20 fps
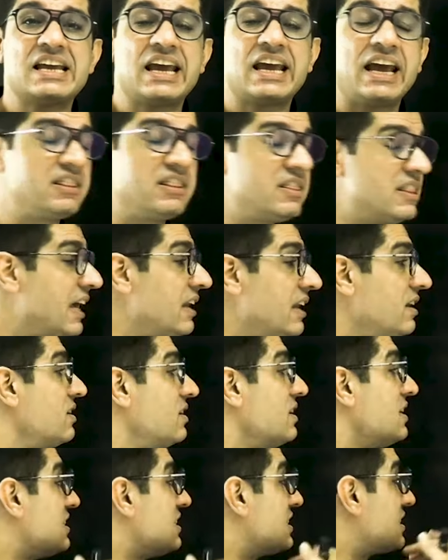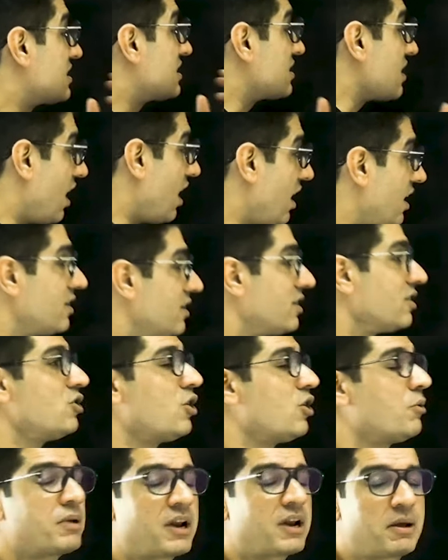and then start
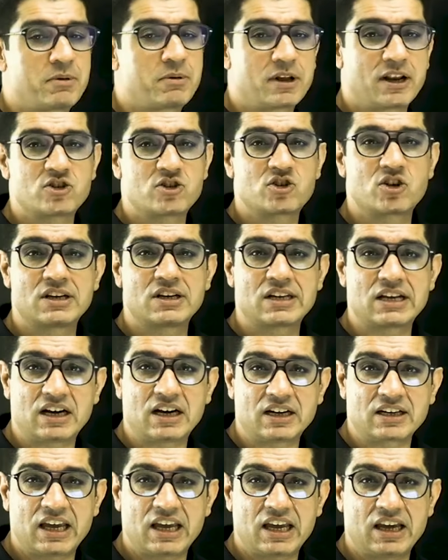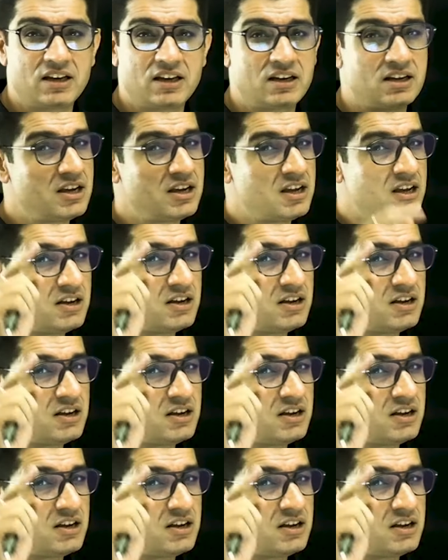your preparation again